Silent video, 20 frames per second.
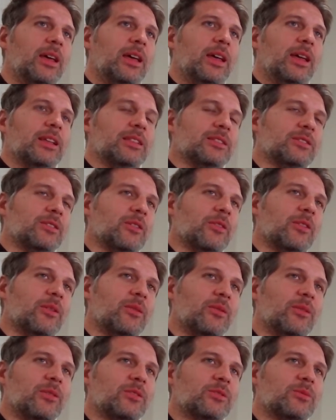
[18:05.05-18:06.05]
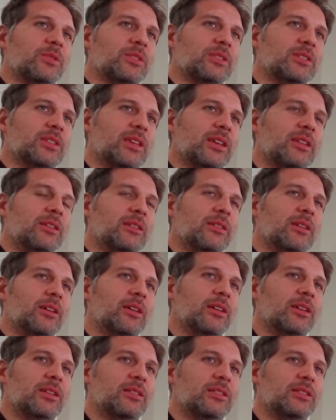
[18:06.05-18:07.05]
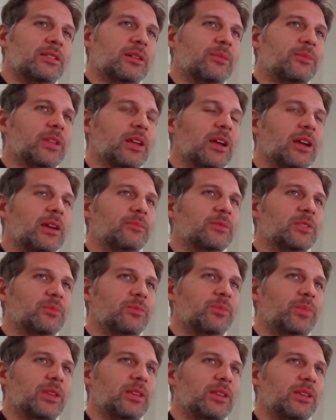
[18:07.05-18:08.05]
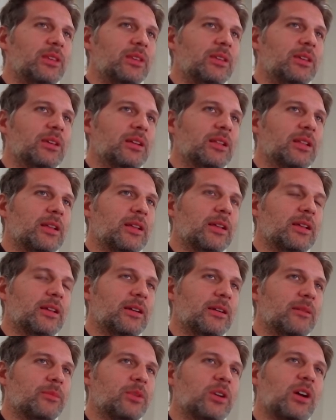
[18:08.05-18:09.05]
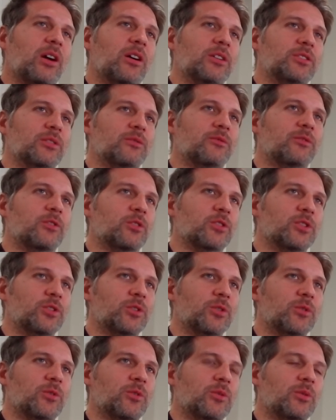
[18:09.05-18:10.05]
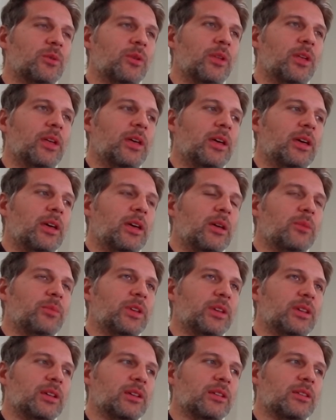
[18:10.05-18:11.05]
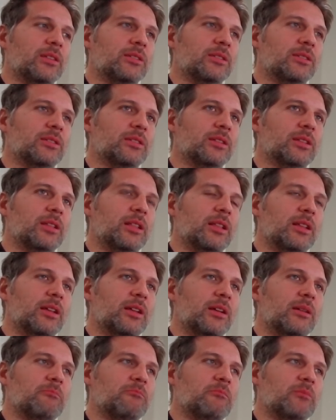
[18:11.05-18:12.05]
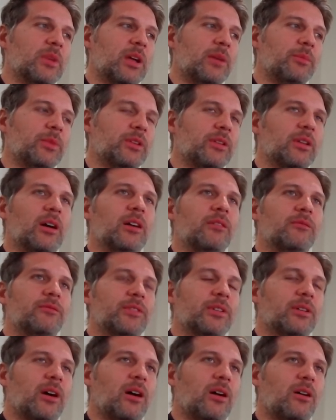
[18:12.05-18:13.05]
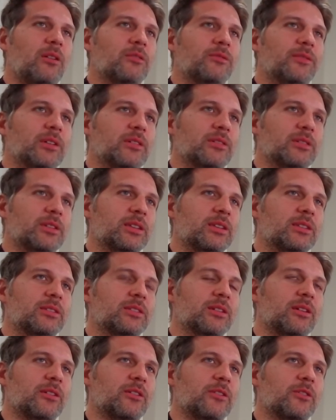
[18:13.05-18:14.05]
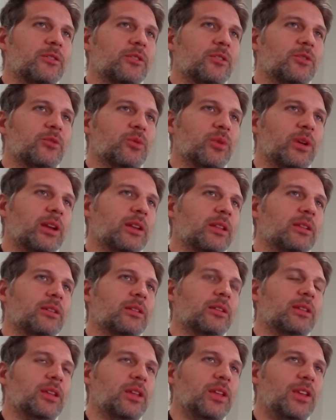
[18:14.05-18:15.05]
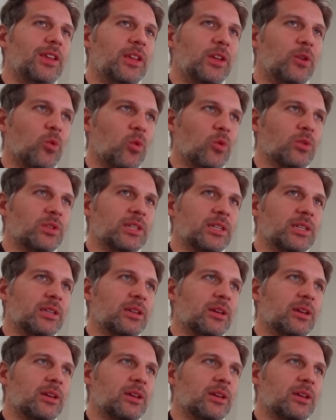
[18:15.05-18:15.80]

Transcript: And so those ones can sometimes be controversial because, not all felonies are created equally.